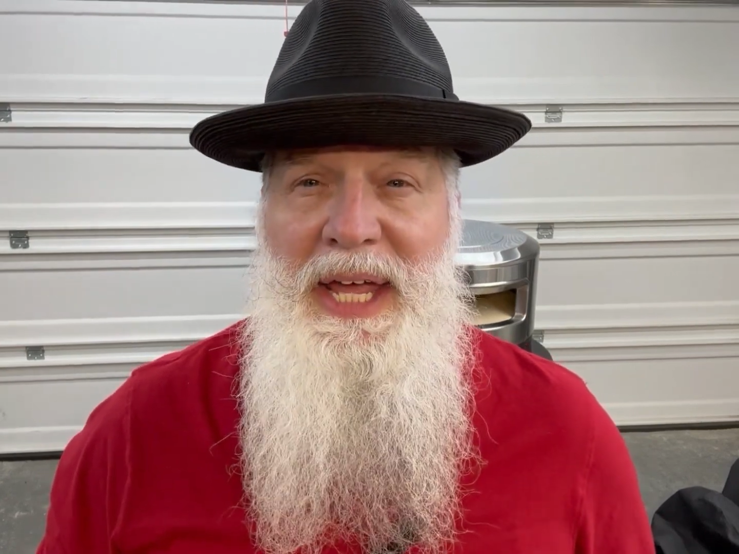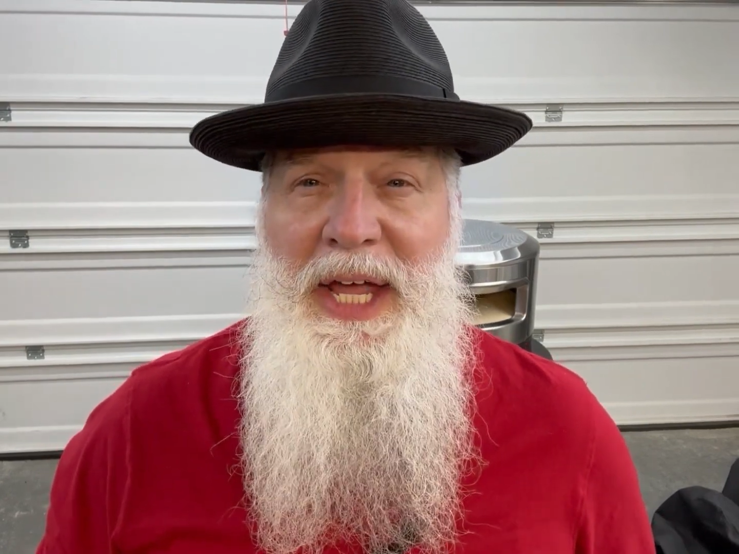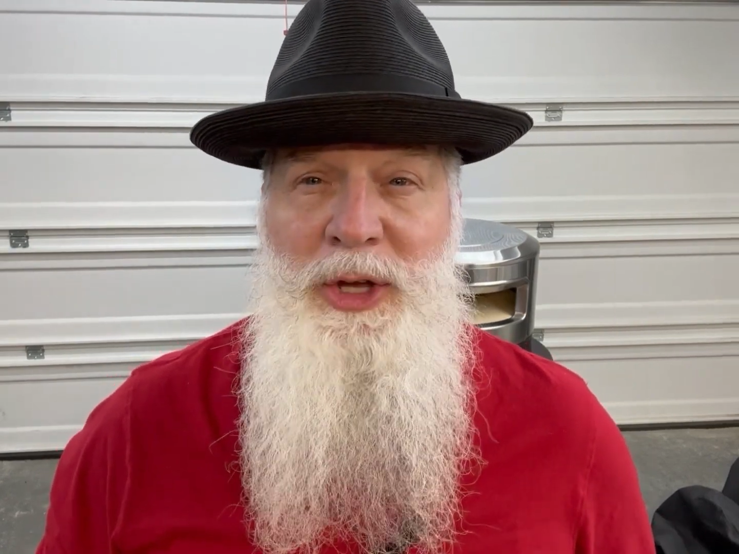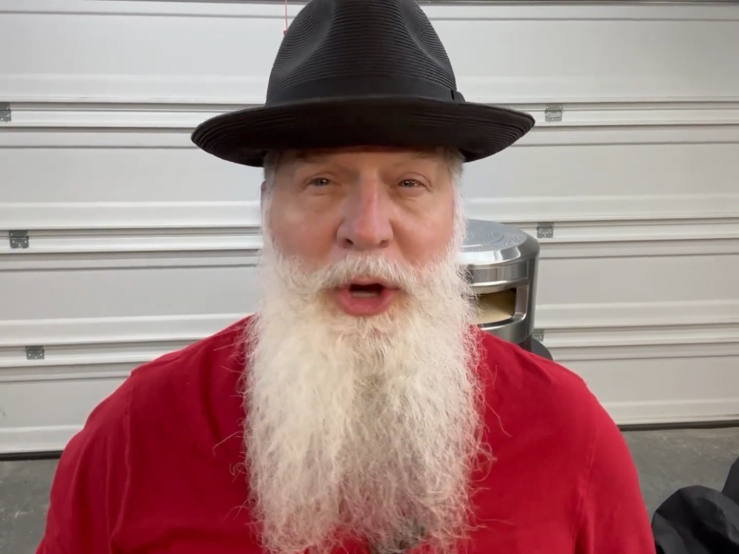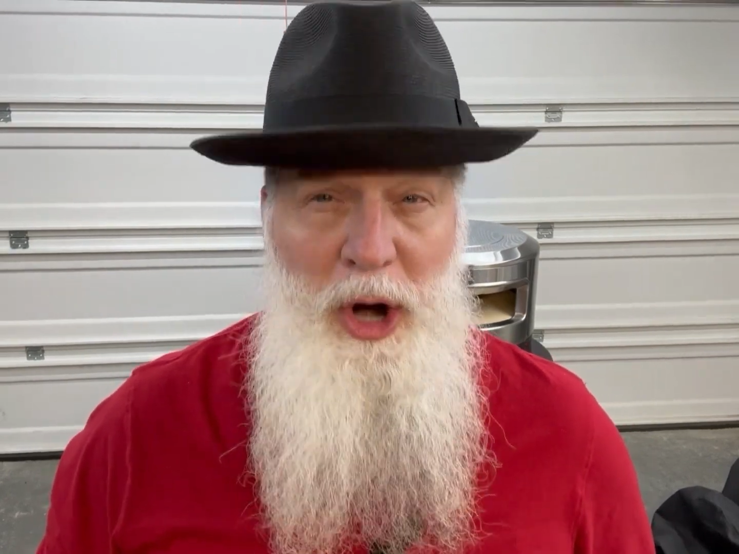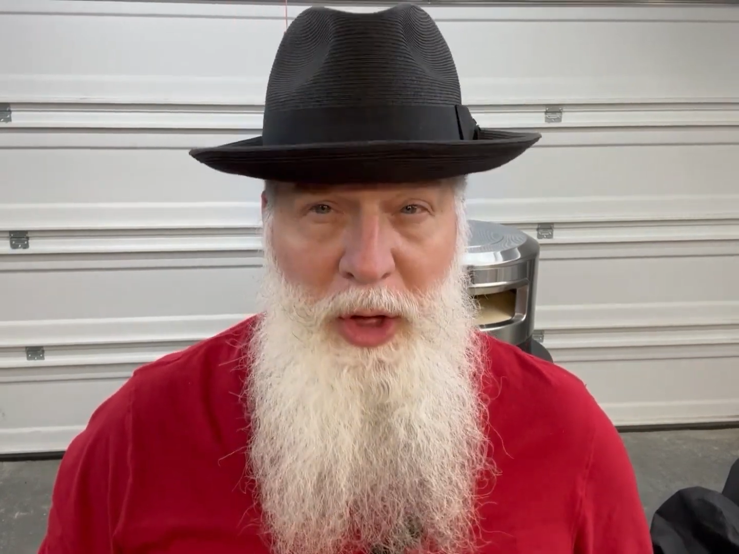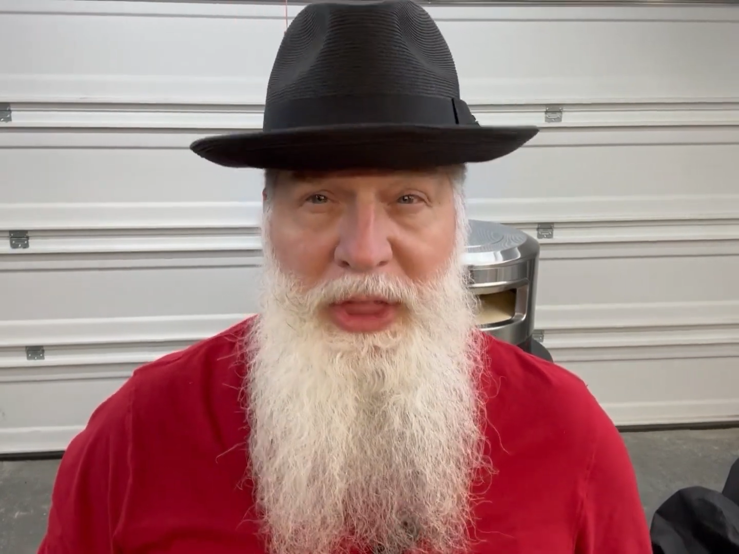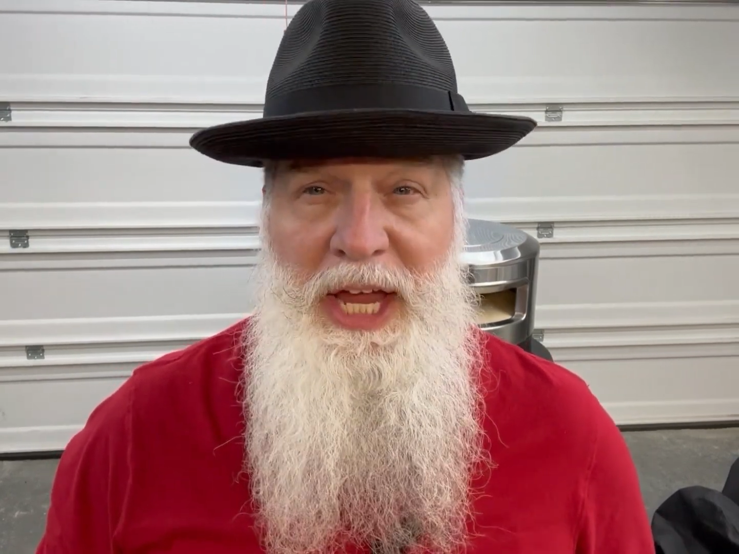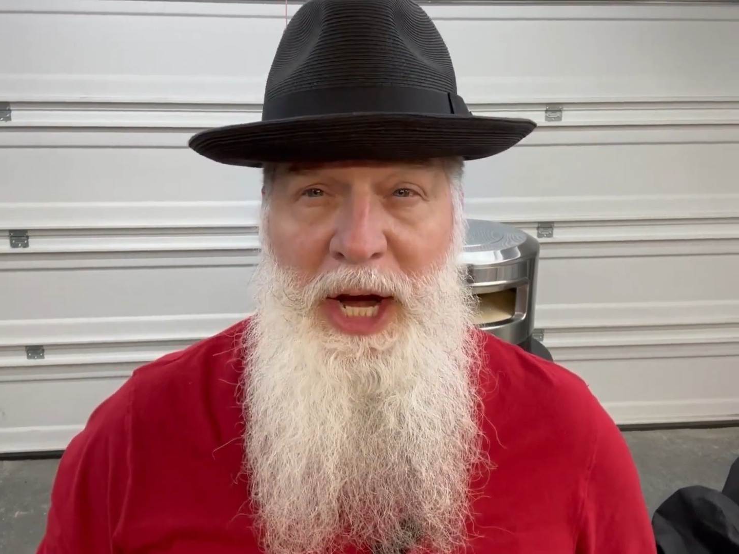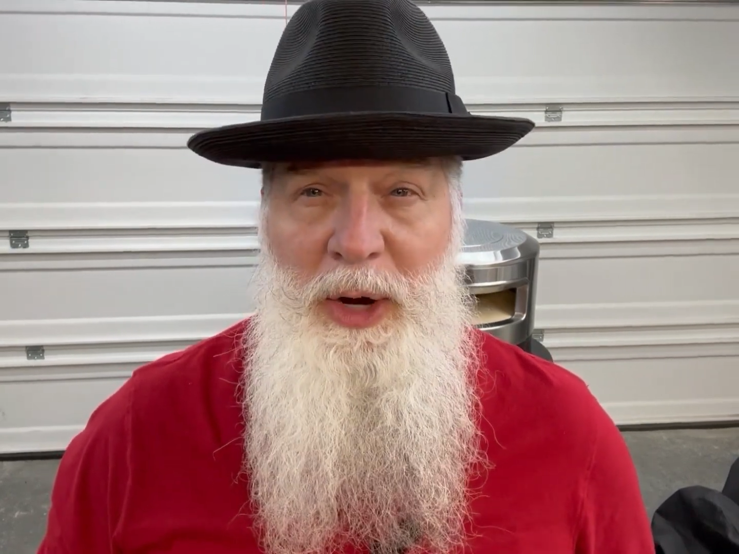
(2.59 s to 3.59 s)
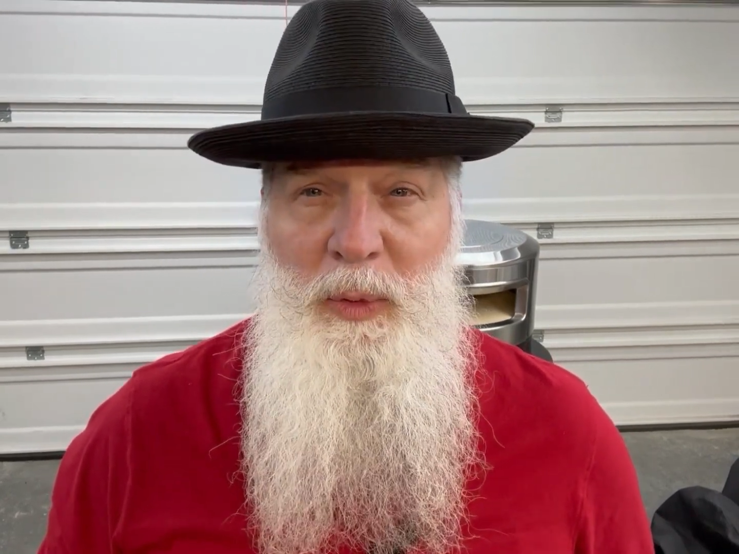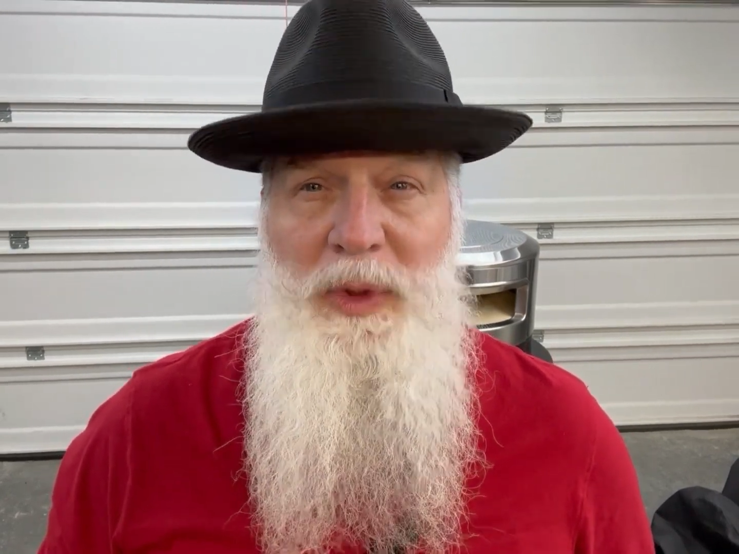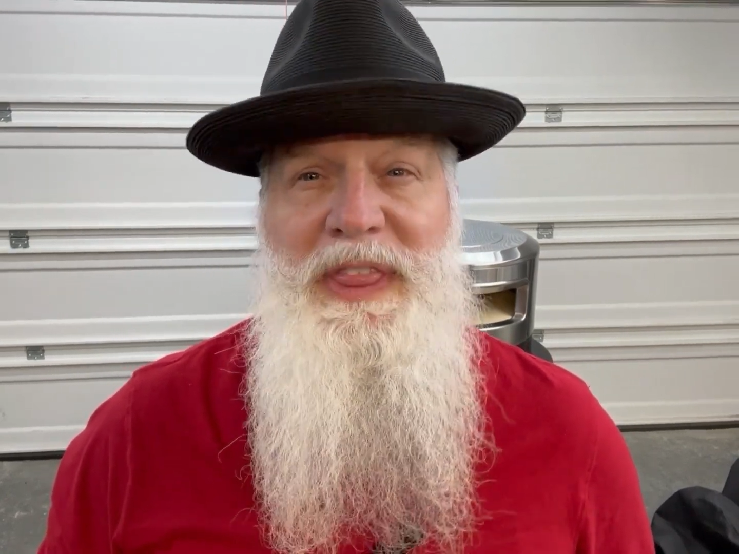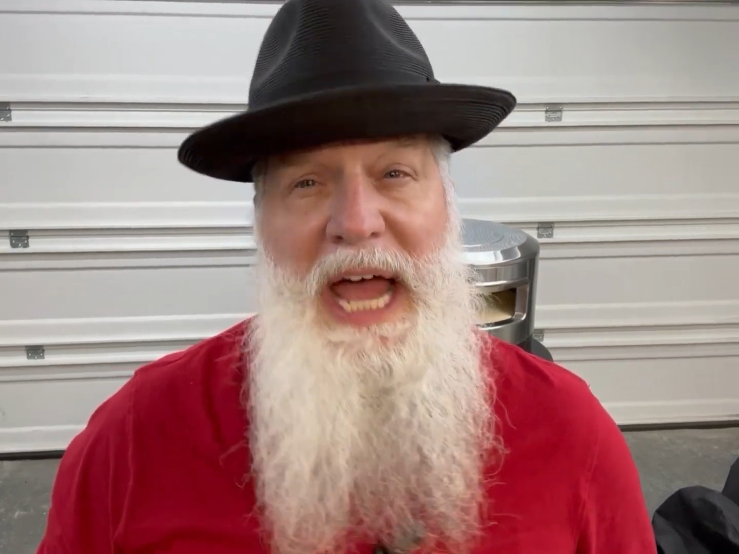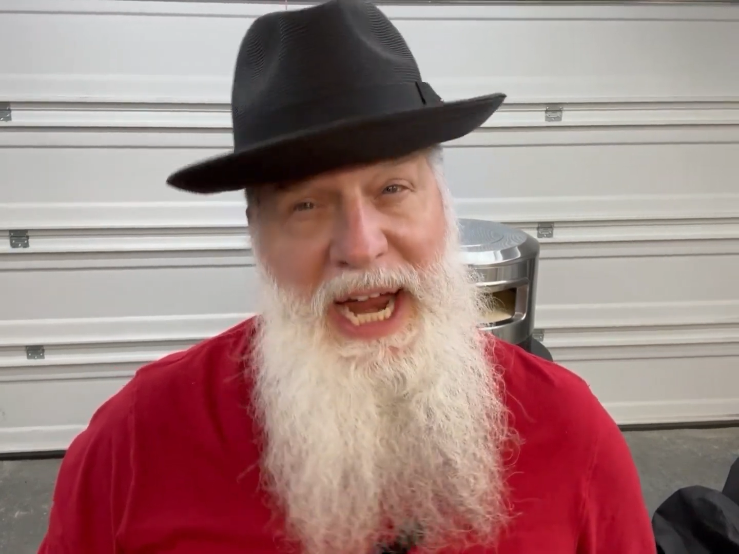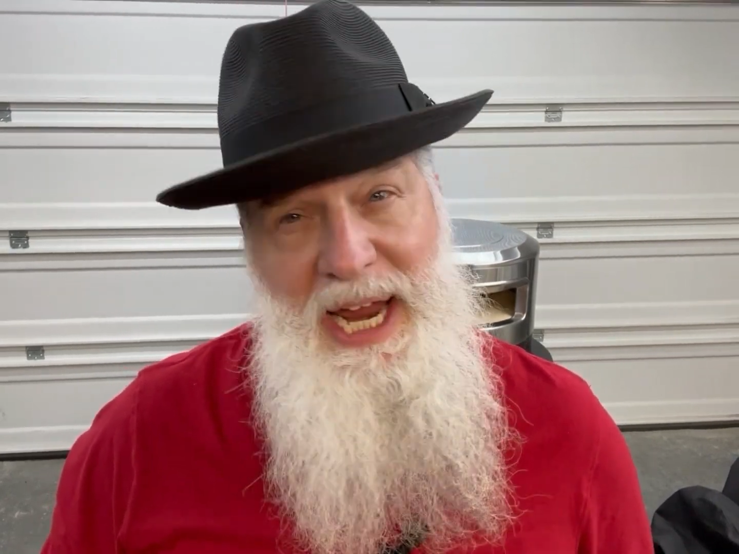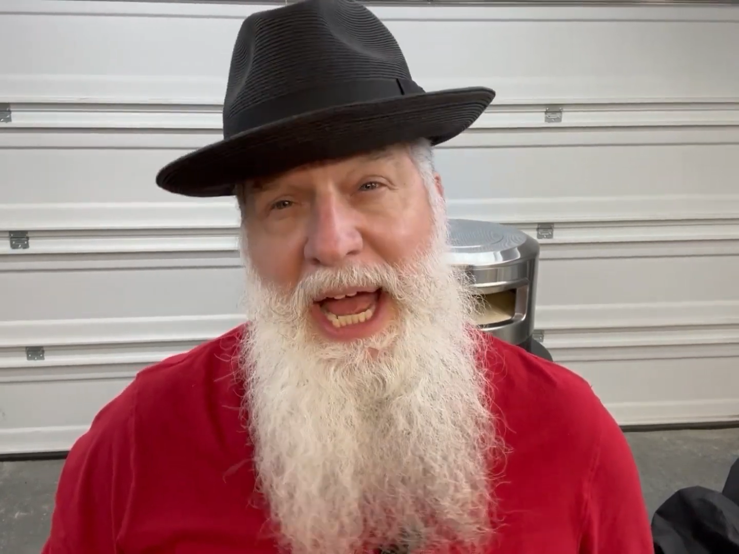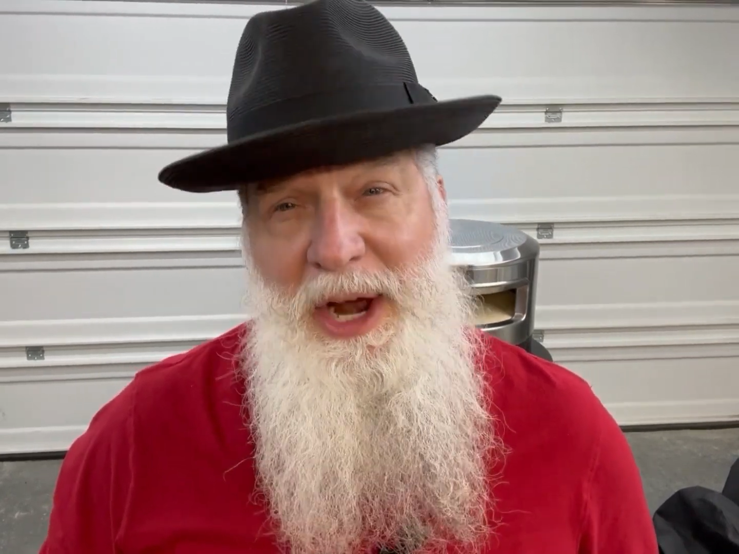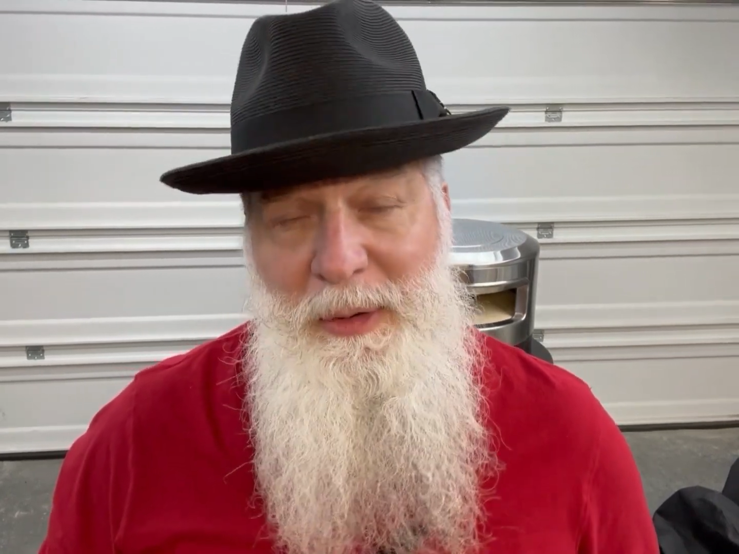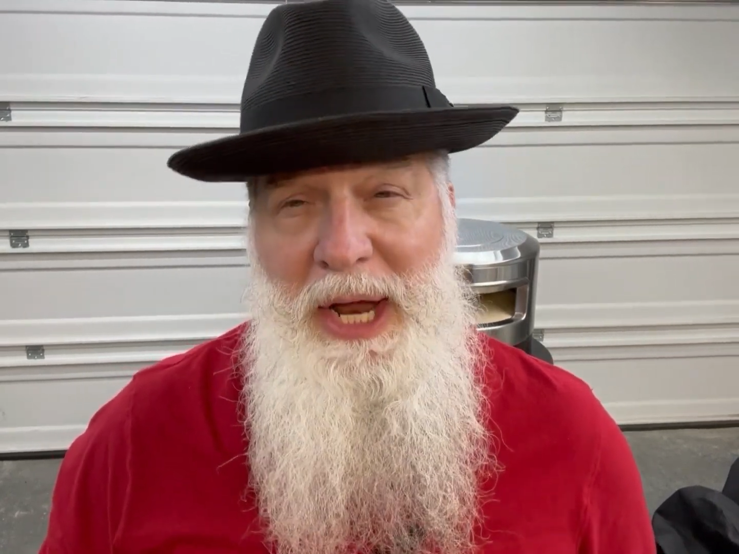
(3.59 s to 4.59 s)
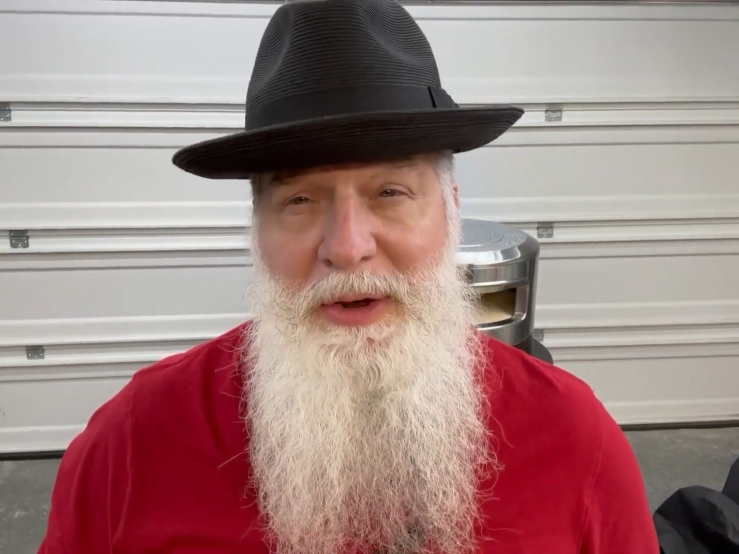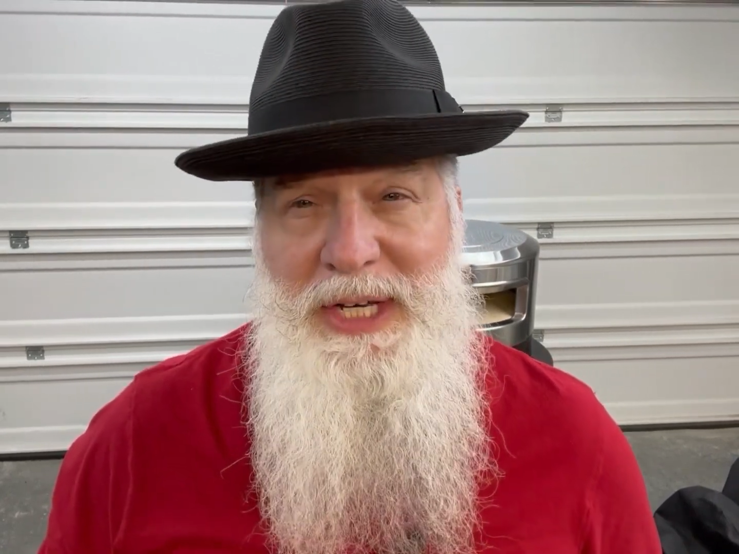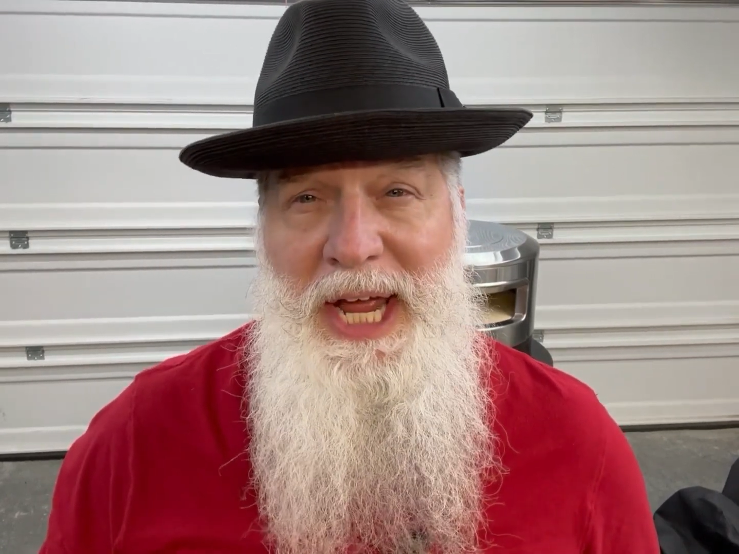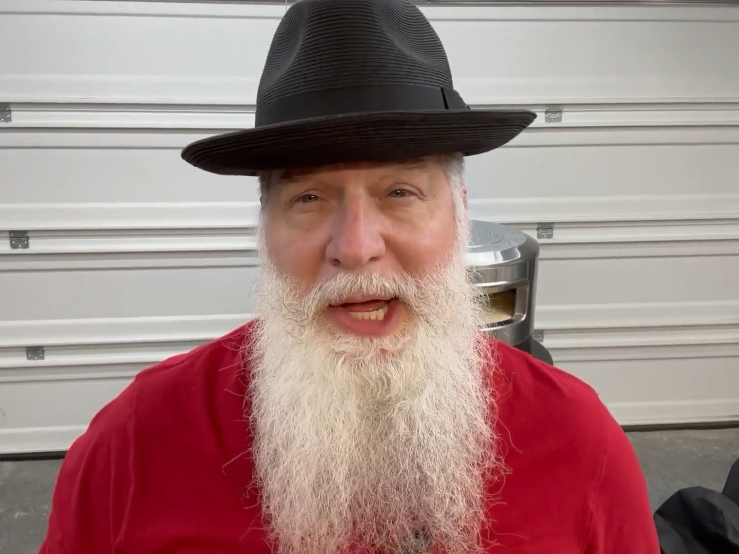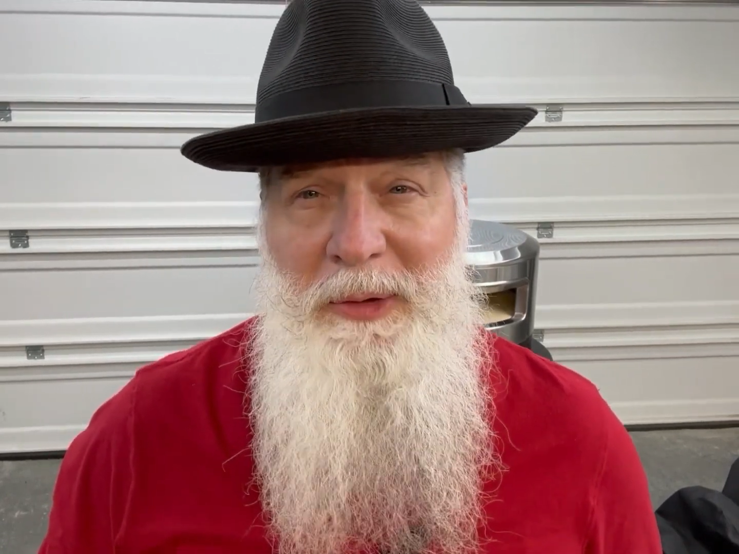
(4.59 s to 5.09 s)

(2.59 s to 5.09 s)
and you're on the air with That Guy Around Town.